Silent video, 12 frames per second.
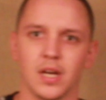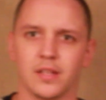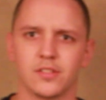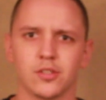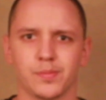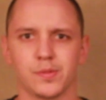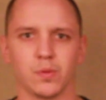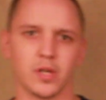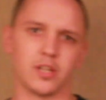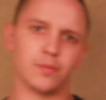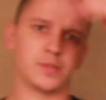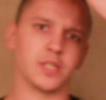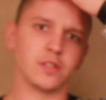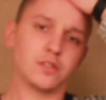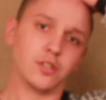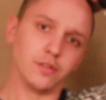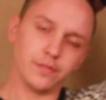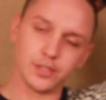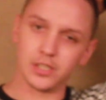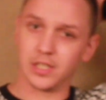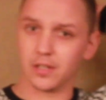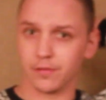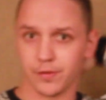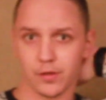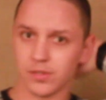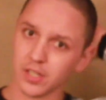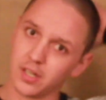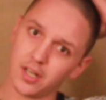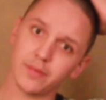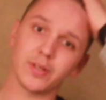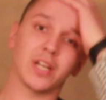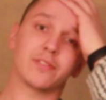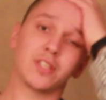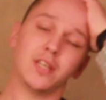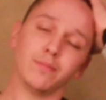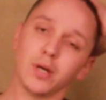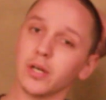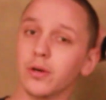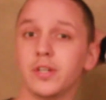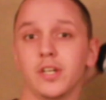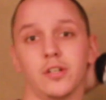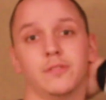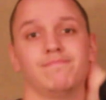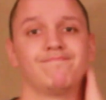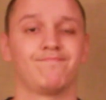Yeah, this stuff is 100% too visually confusing. I'm going to have to keep my hoodie on.